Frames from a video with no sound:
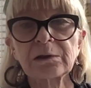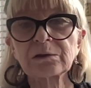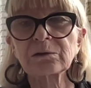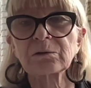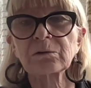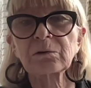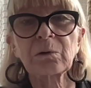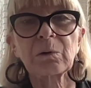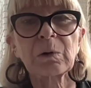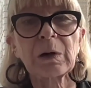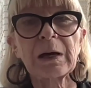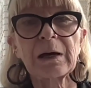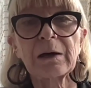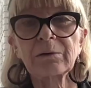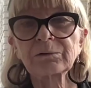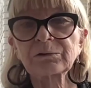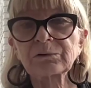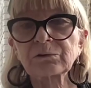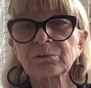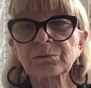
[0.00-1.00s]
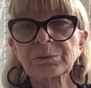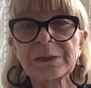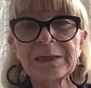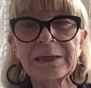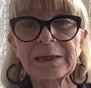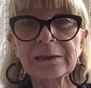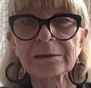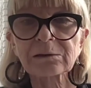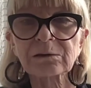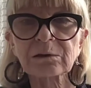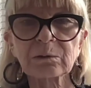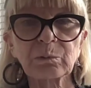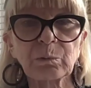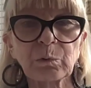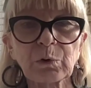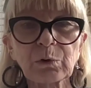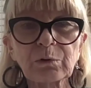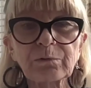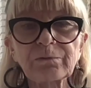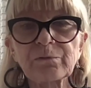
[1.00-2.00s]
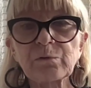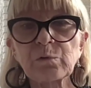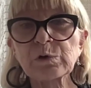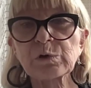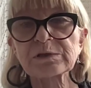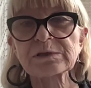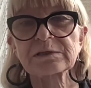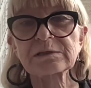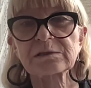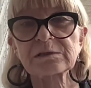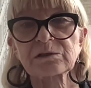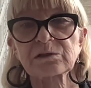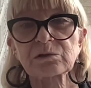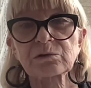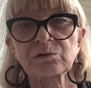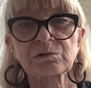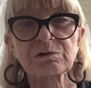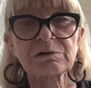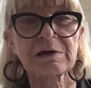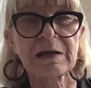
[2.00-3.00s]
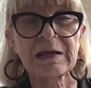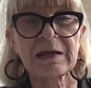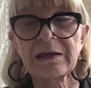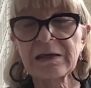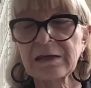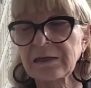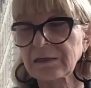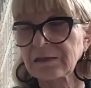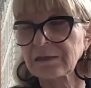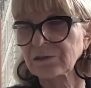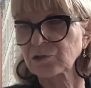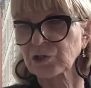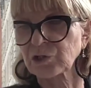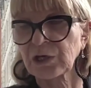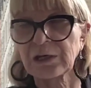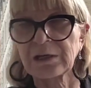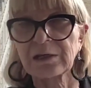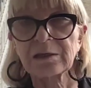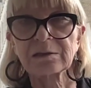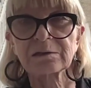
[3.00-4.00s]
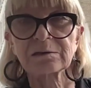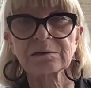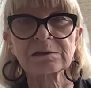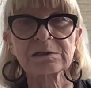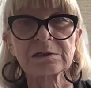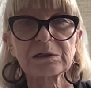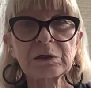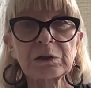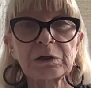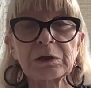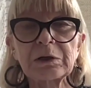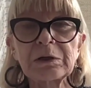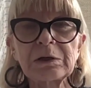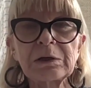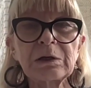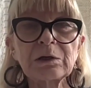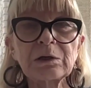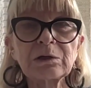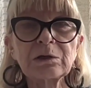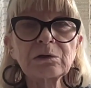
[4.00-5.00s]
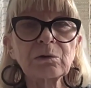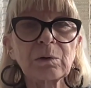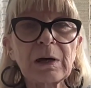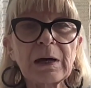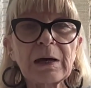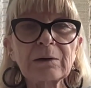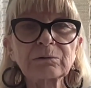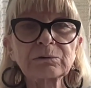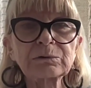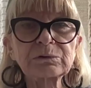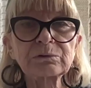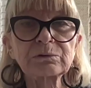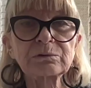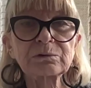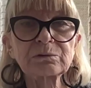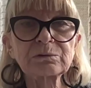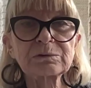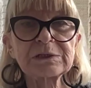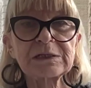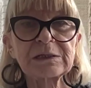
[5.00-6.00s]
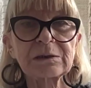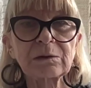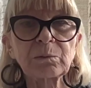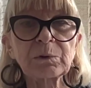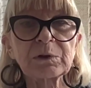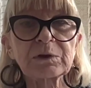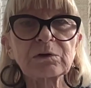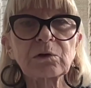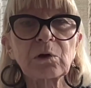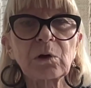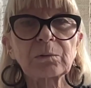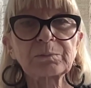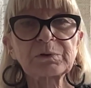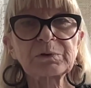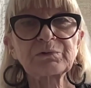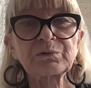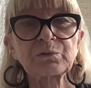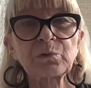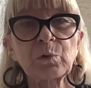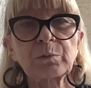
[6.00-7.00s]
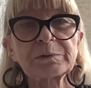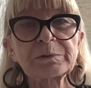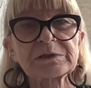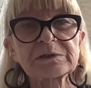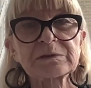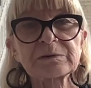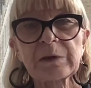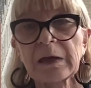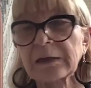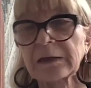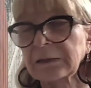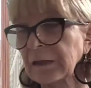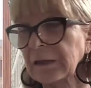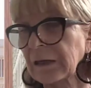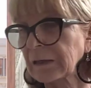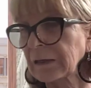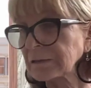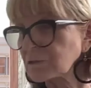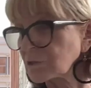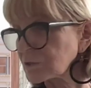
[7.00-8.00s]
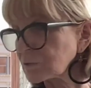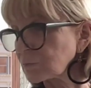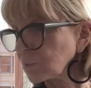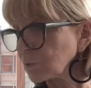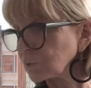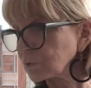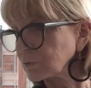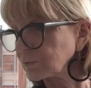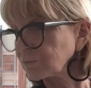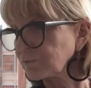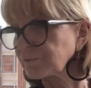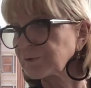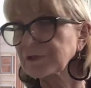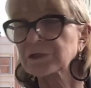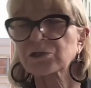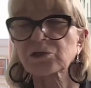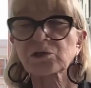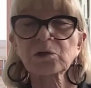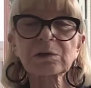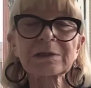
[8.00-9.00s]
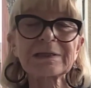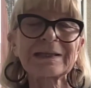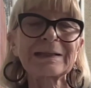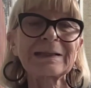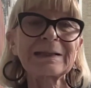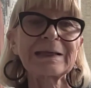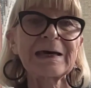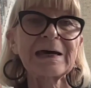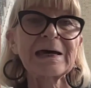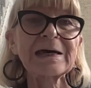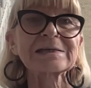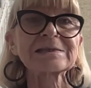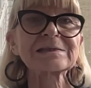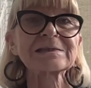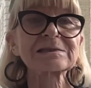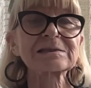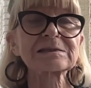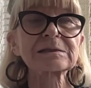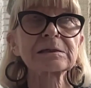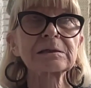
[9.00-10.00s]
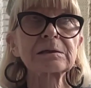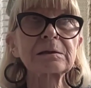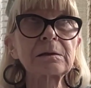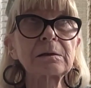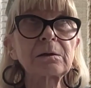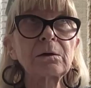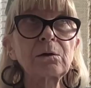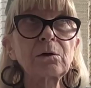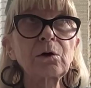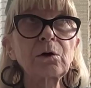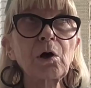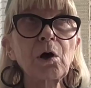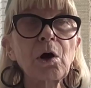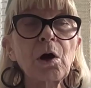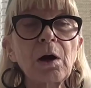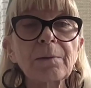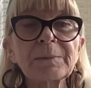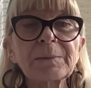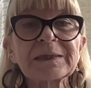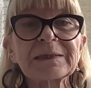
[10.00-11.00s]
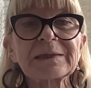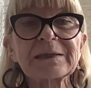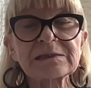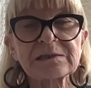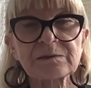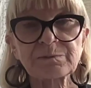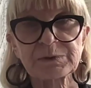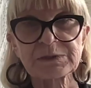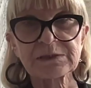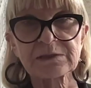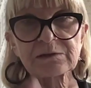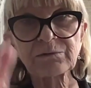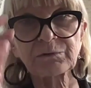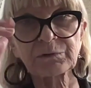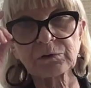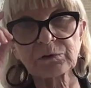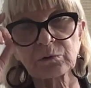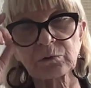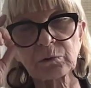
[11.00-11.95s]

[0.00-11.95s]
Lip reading: how to re-enter workforce at a certain age and, how to deal with non-performers. And I just want to finish on the last comment that's specific